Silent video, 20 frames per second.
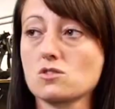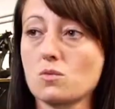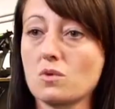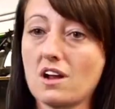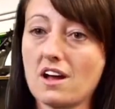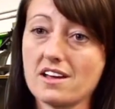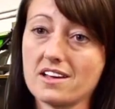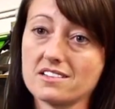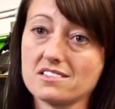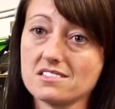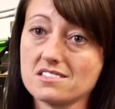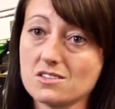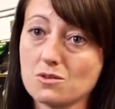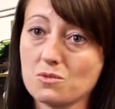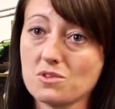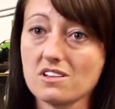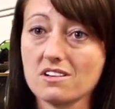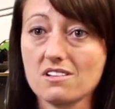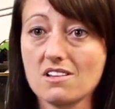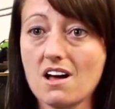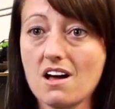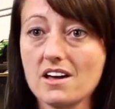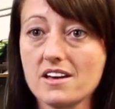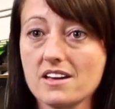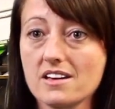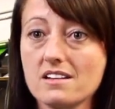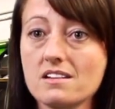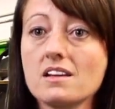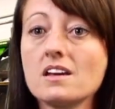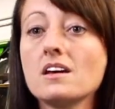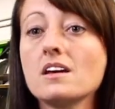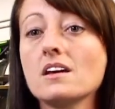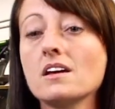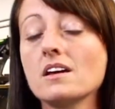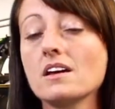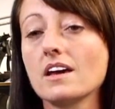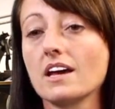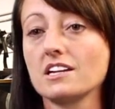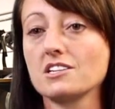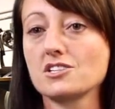So when I get to sit with a client
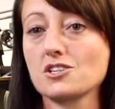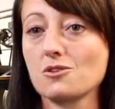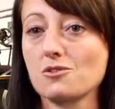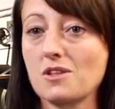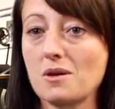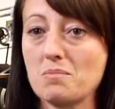and show